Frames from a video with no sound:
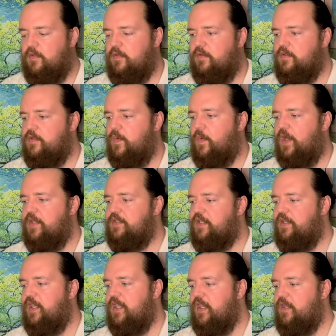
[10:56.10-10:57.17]
So why is the
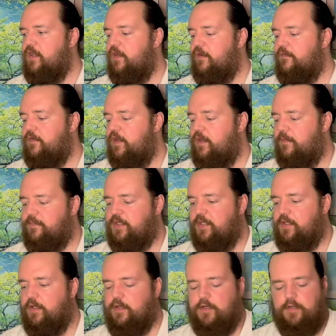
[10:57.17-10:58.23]
King of Cups
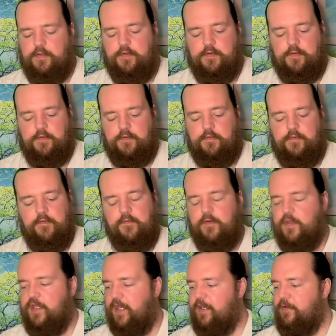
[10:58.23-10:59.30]
here for
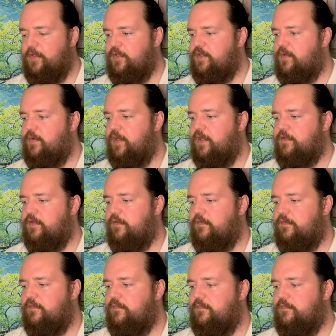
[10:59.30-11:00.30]
the Aries Collective?